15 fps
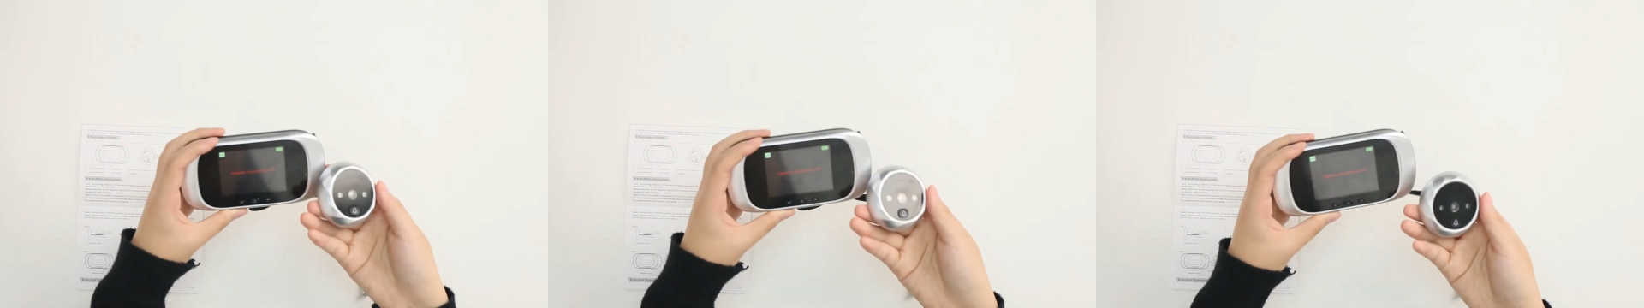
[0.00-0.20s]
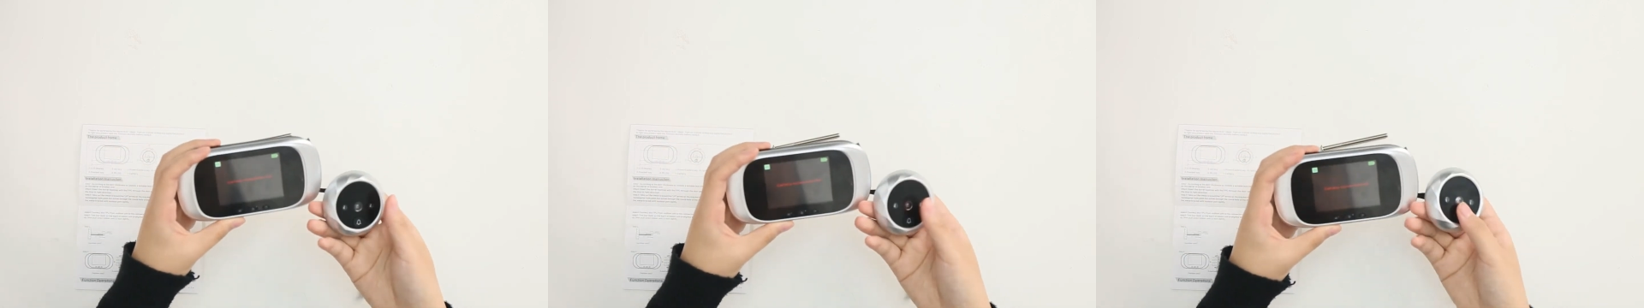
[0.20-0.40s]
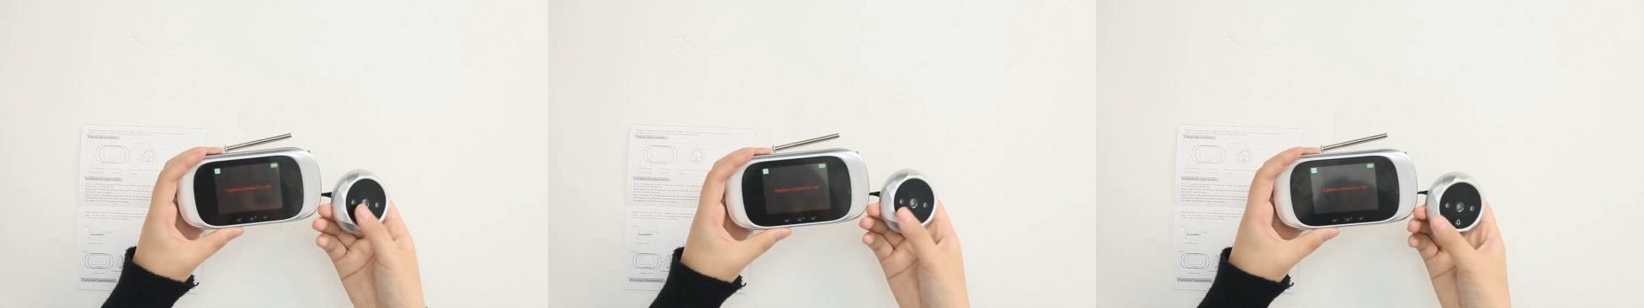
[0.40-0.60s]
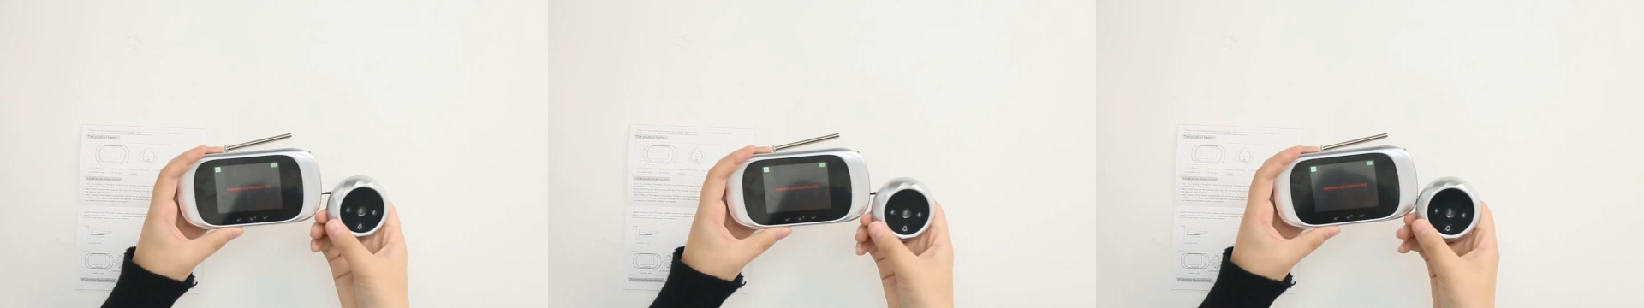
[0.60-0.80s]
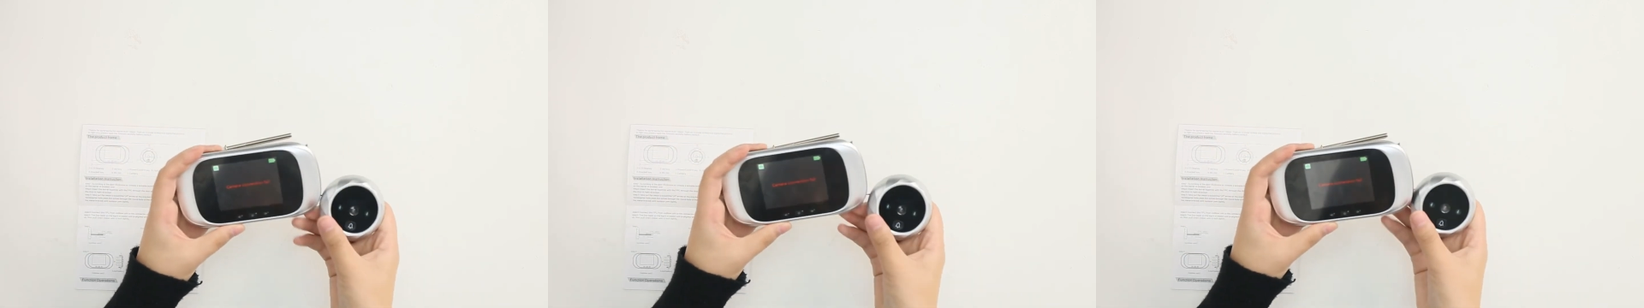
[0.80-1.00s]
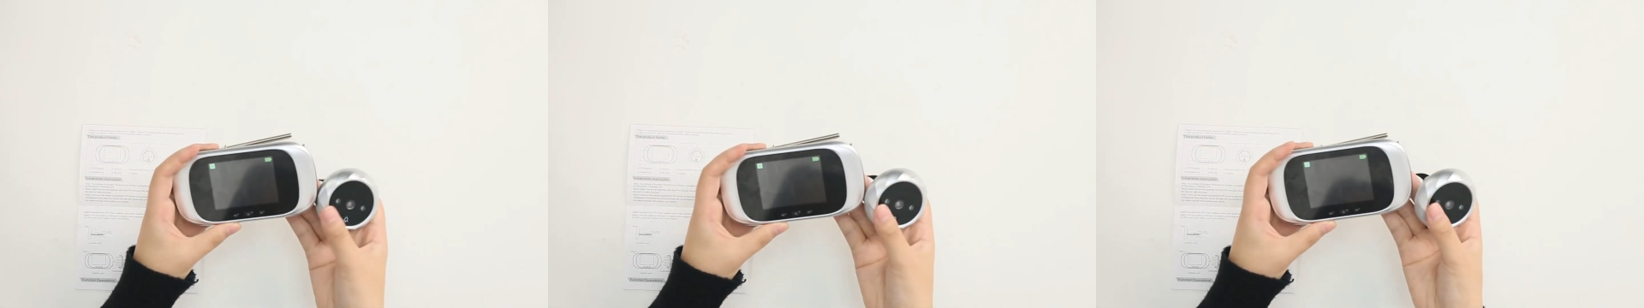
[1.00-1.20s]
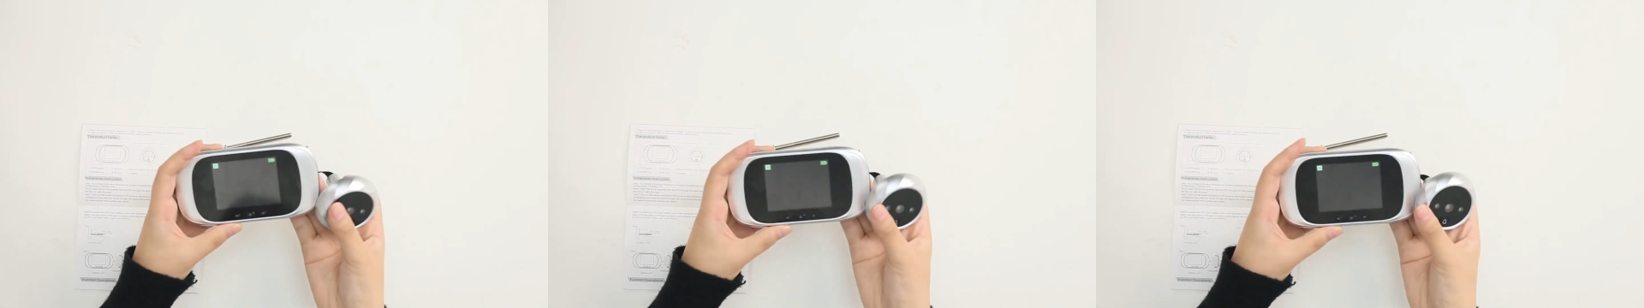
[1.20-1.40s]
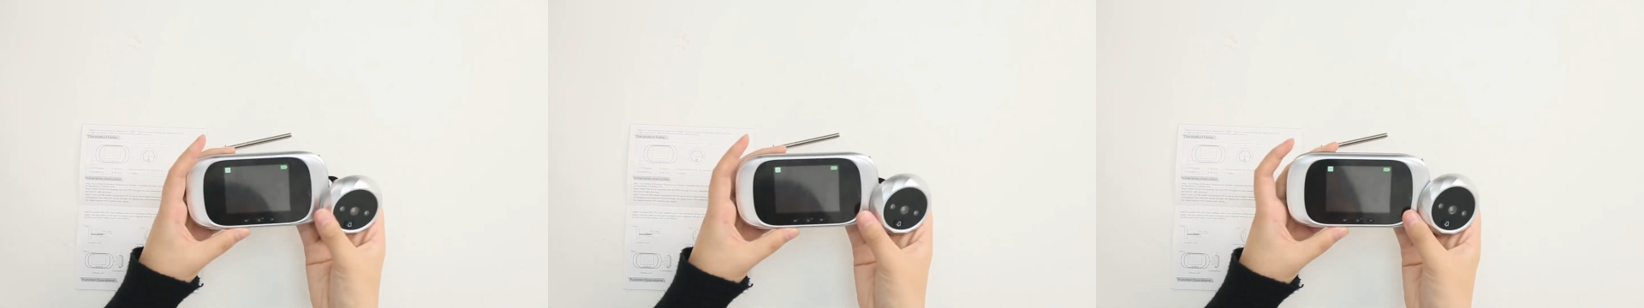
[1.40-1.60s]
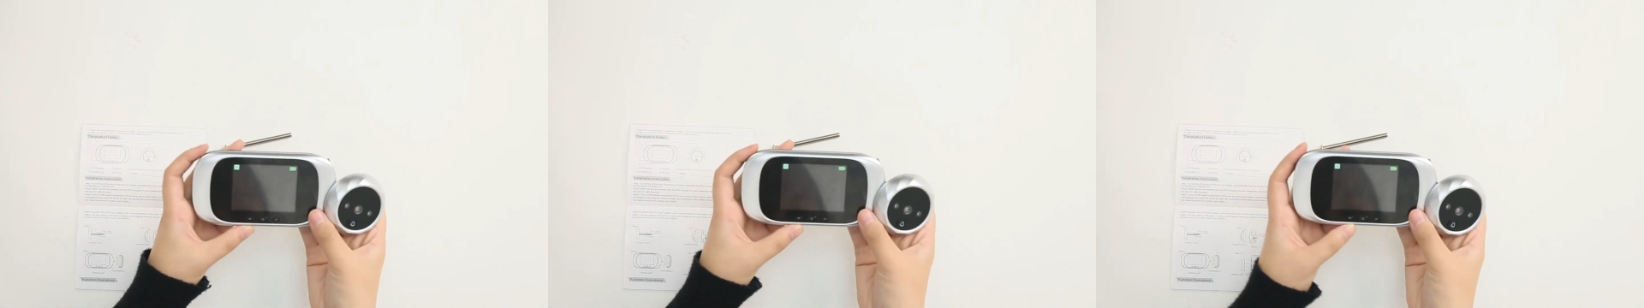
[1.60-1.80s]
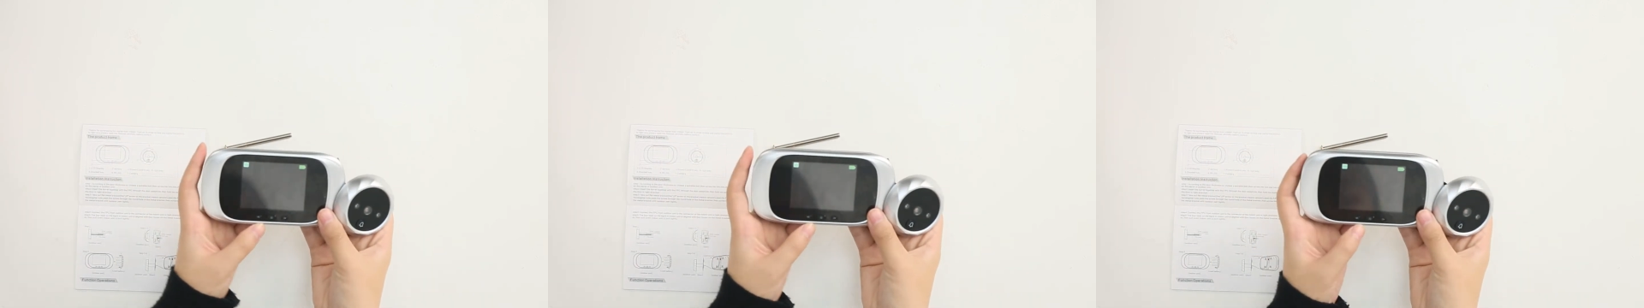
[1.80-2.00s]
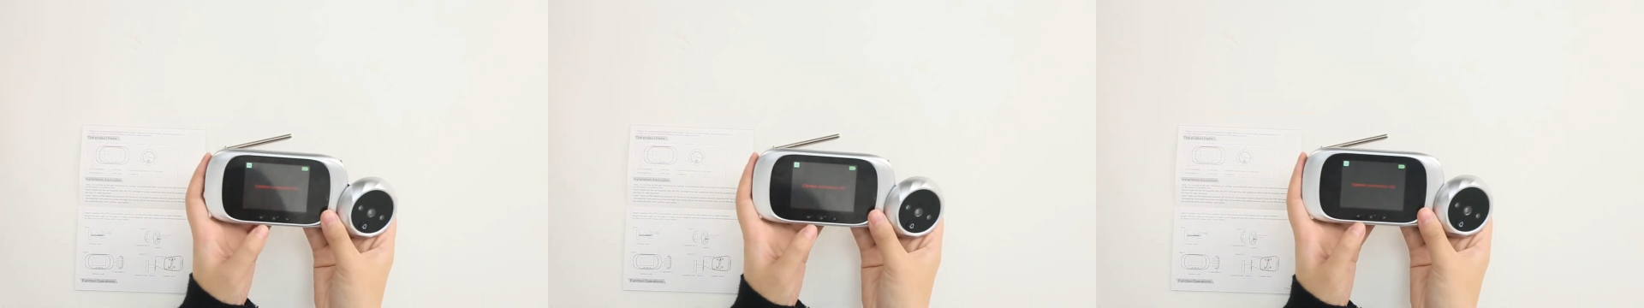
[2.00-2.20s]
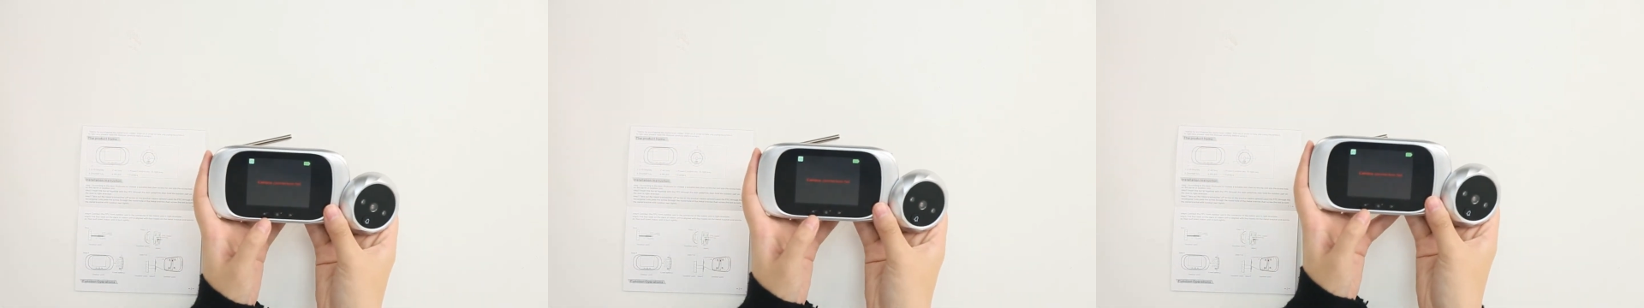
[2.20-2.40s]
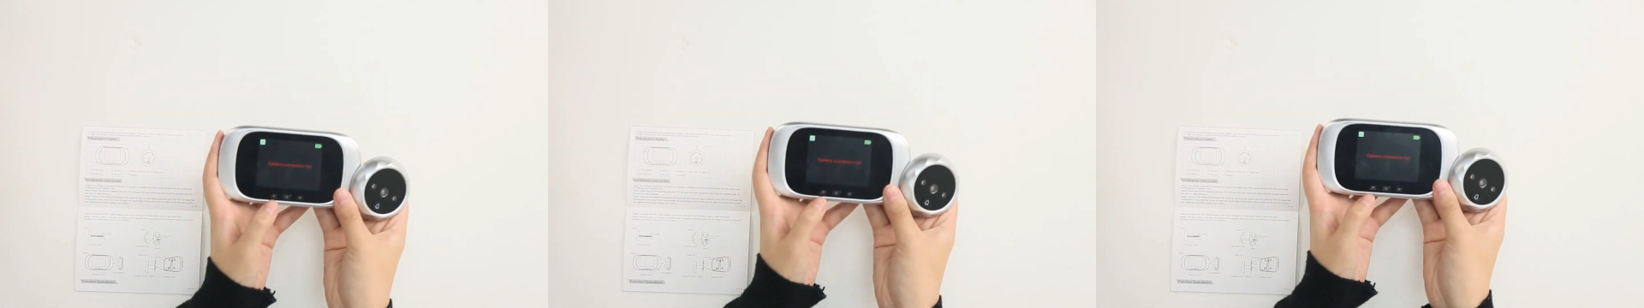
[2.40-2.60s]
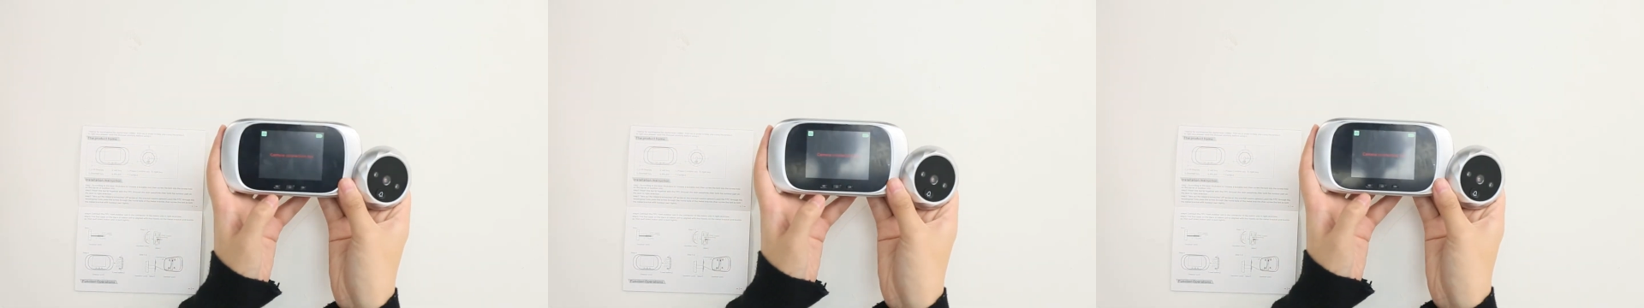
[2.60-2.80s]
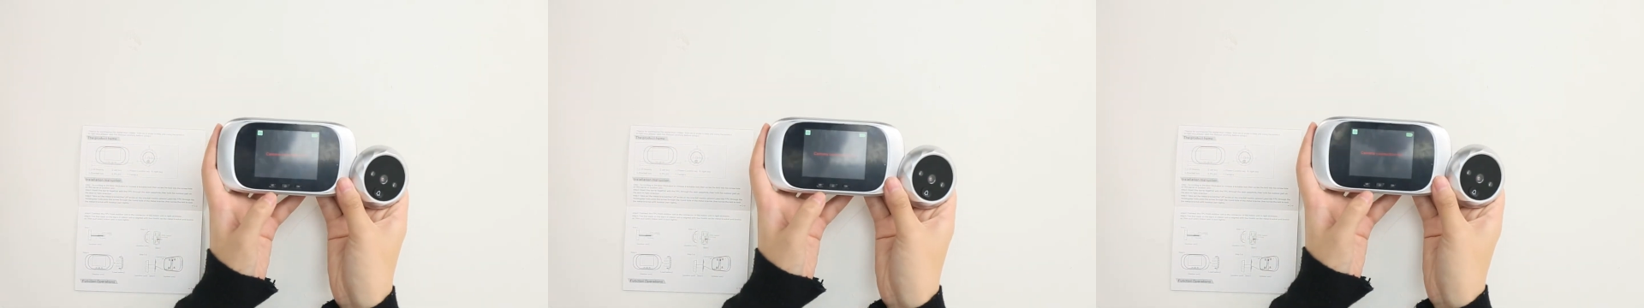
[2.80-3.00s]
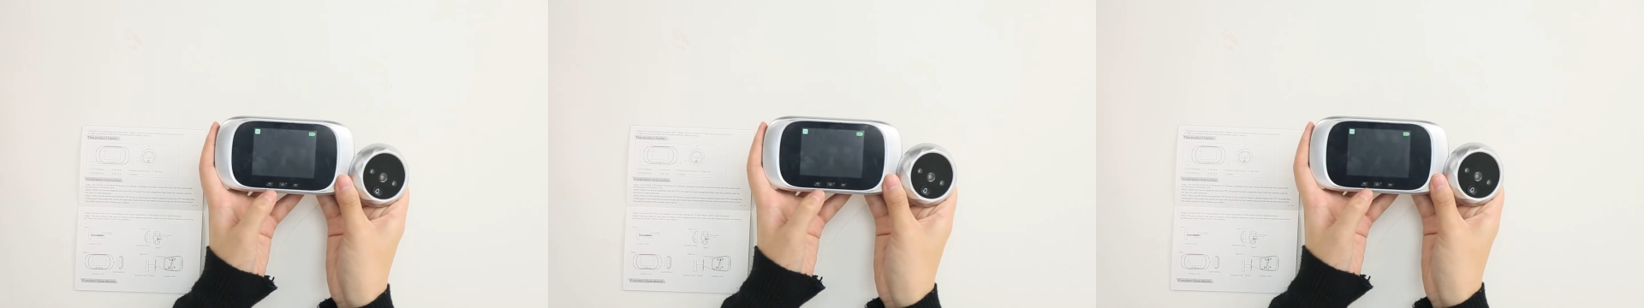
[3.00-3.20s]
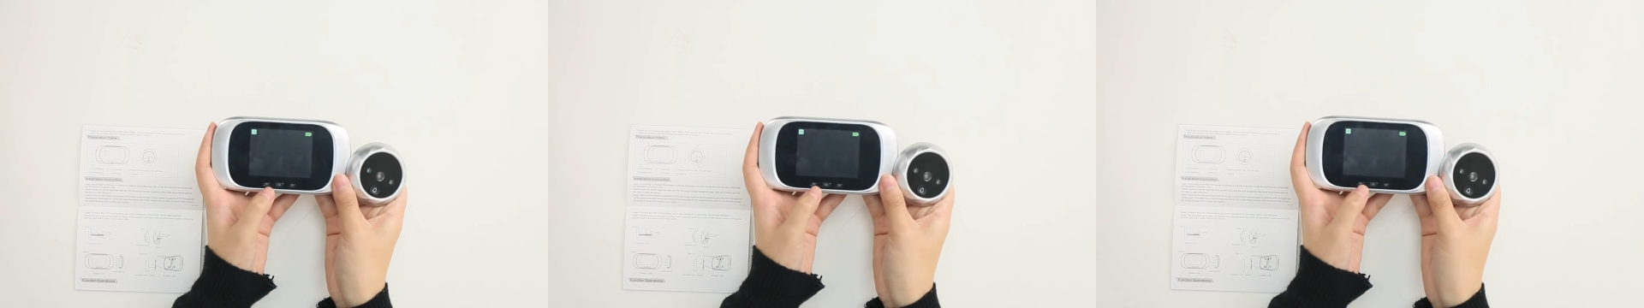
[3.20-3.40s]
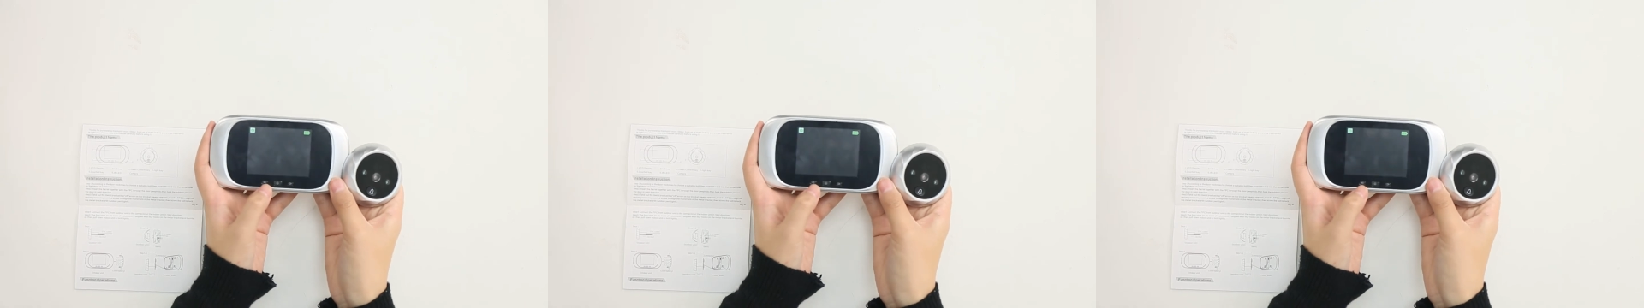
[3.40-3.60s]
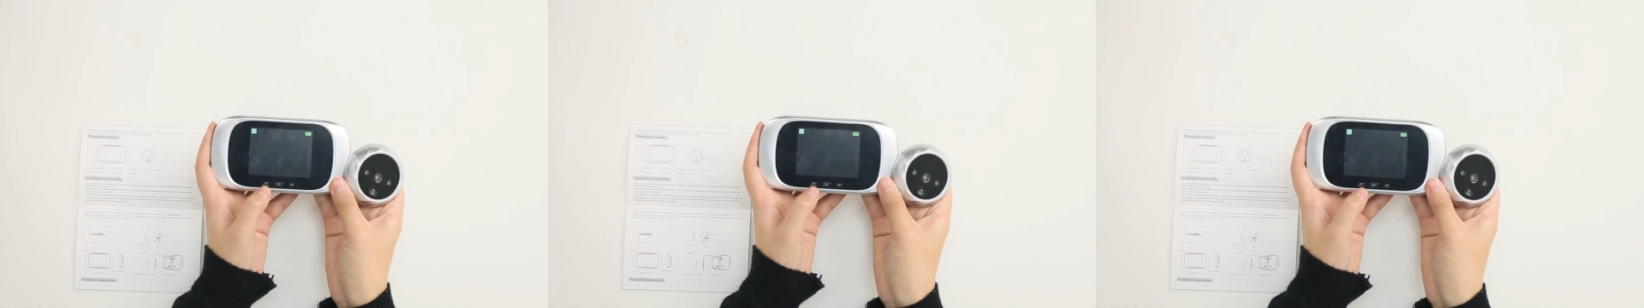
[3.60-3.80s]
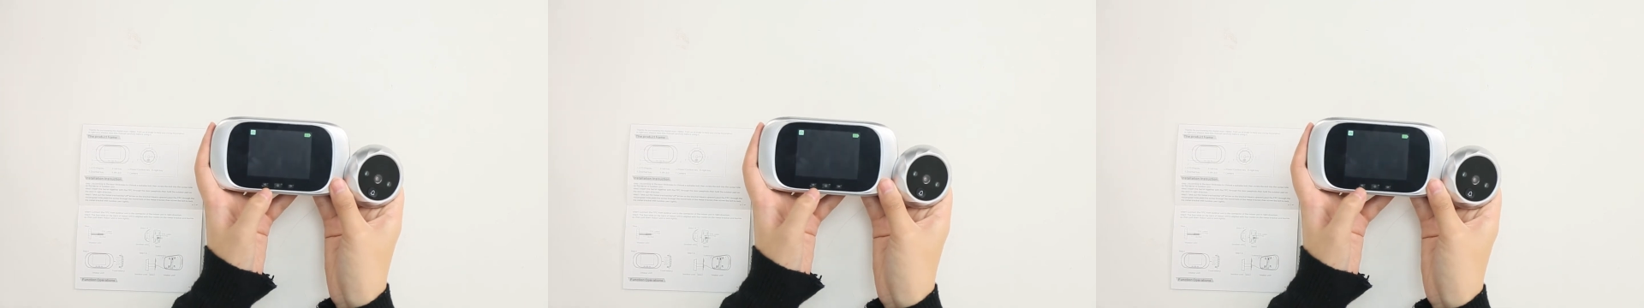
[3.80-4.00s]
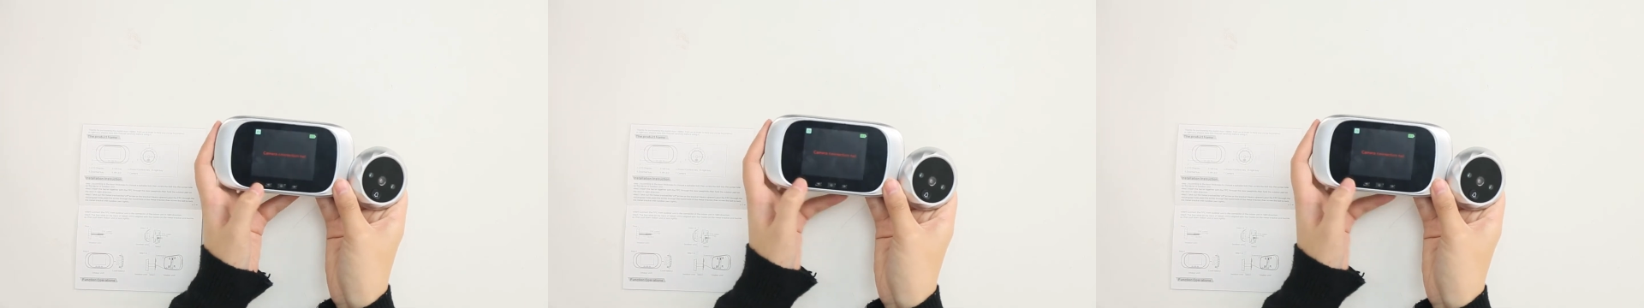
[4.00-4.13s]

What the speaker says: No face is visible, so there are no lips to read.